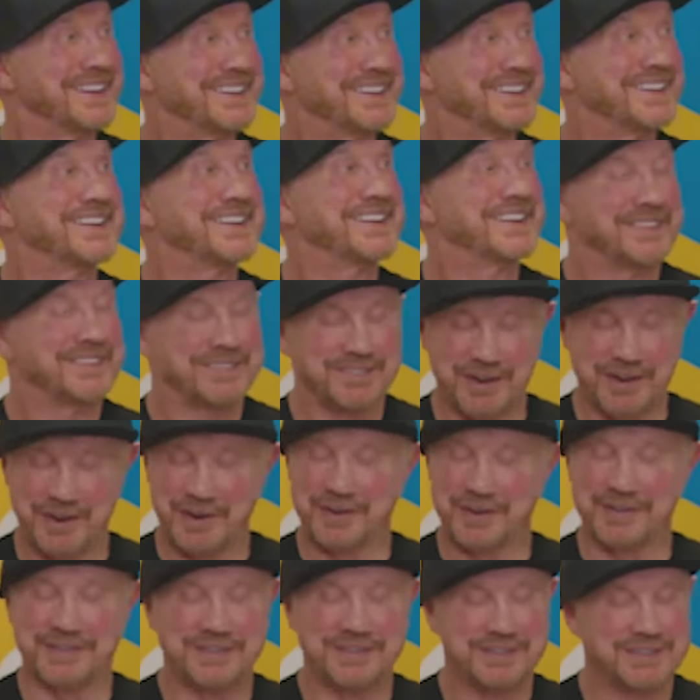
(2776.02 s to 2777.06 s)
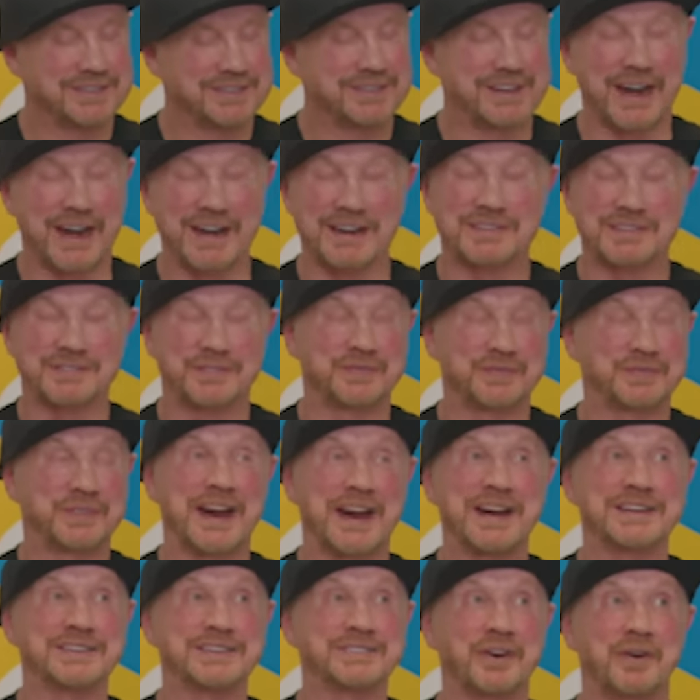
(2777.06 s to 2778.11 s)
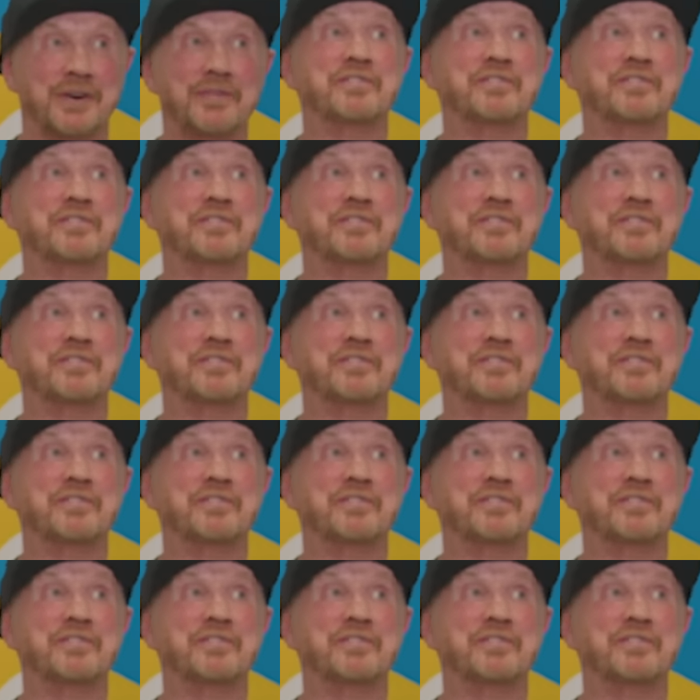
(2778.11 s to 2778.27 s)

Yeah, he did. Teddy's Teddy's on